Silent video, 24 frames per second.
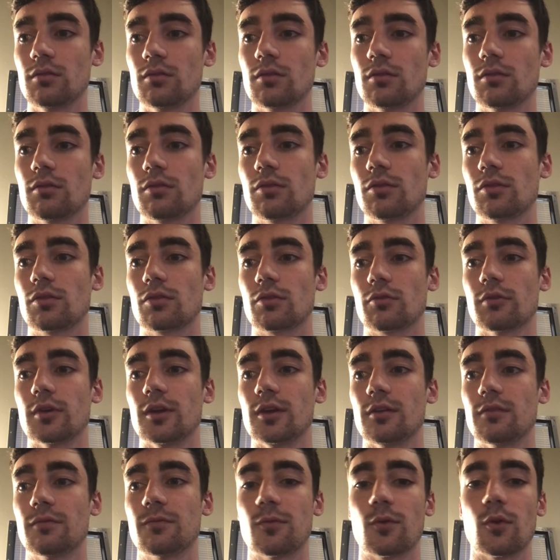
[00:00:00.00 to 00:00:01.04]
3
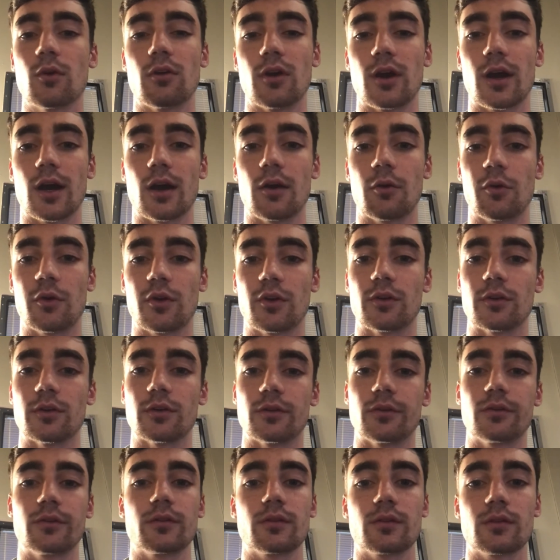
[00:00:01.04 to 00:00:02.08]
to 4 hour
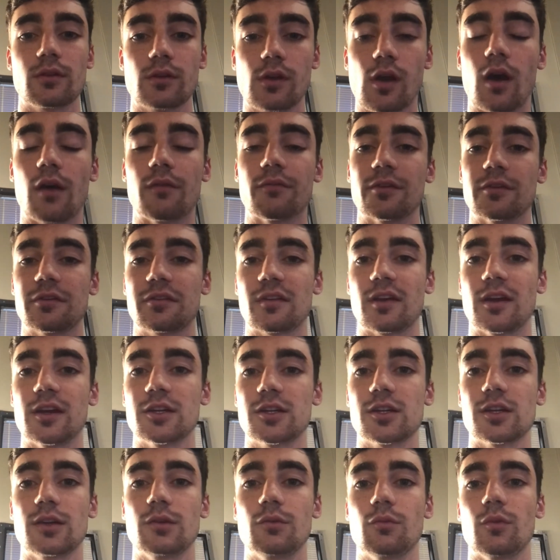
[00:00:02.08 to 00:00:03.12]

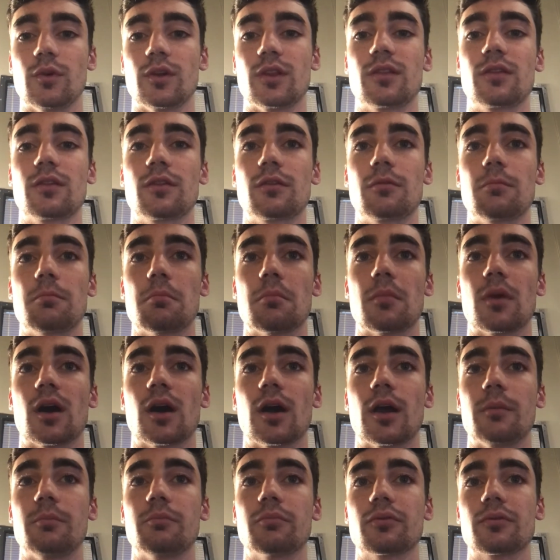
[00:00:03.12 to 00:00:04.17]
conversation with
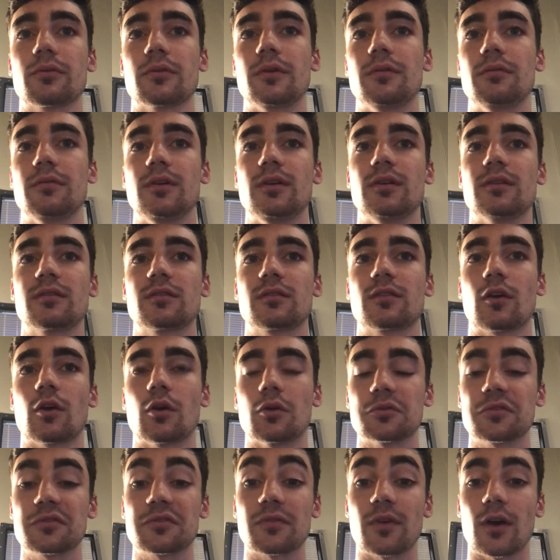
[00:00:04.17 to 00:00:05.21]
my previous
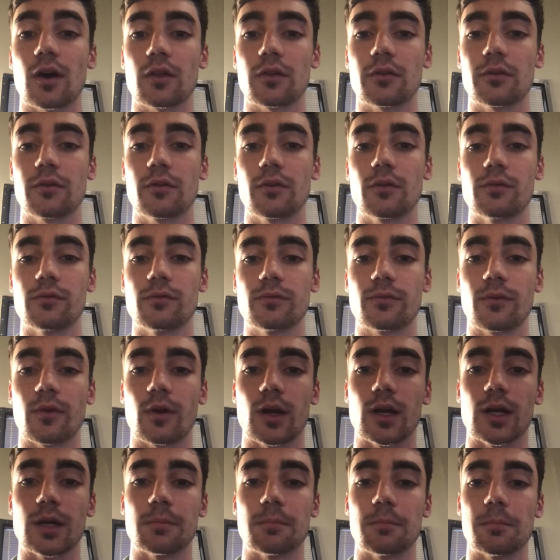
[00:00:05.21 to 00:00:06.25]
host father
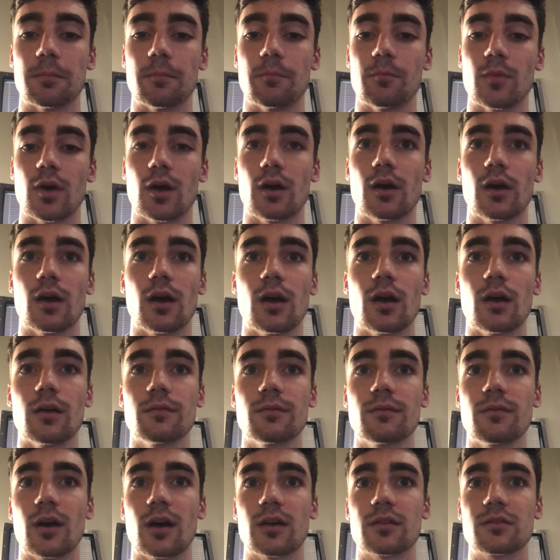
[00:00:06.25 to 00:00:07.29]
from
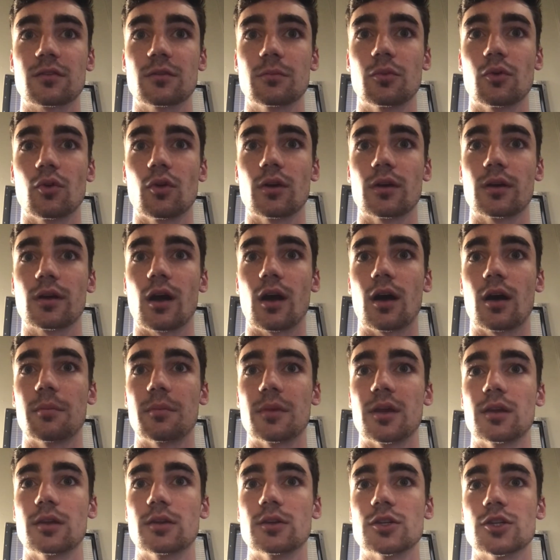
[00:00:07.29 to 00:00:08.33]
Wasserburg
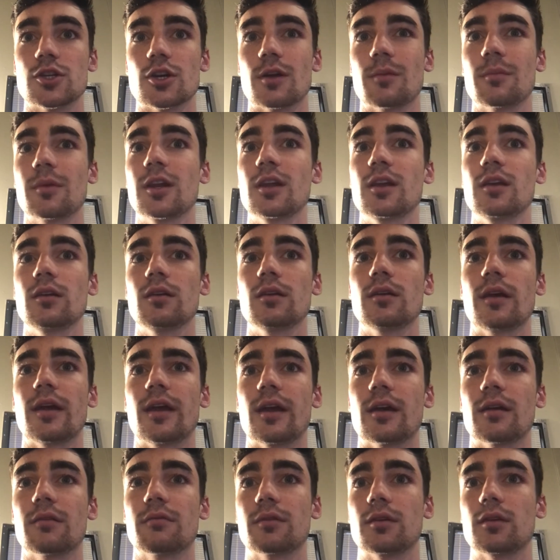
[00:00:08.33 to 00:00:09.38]
in Germany,
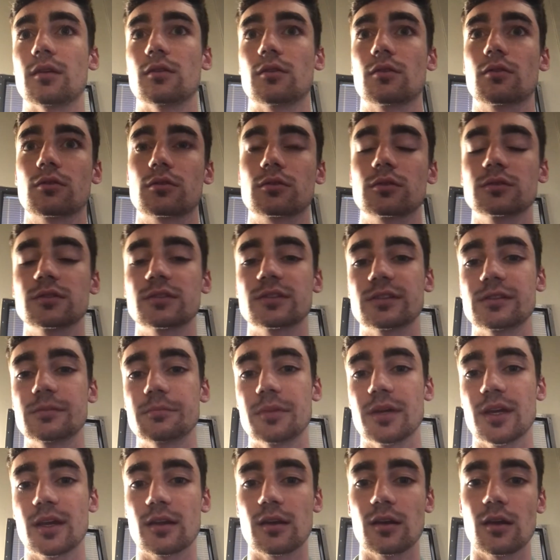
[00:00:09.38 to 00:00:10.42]
Erwin
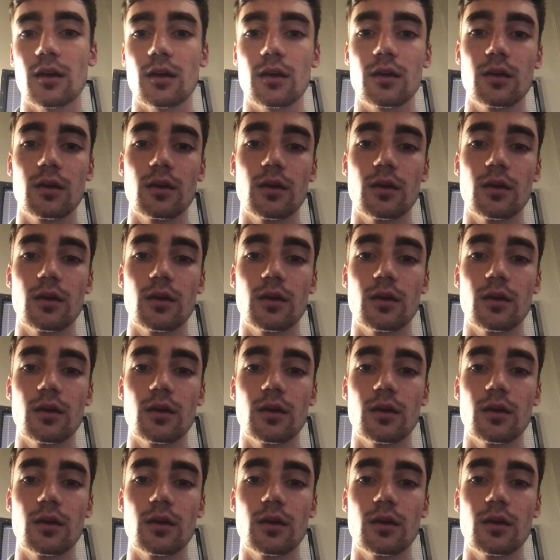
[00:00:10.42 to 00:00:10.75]
Krutzenbichler.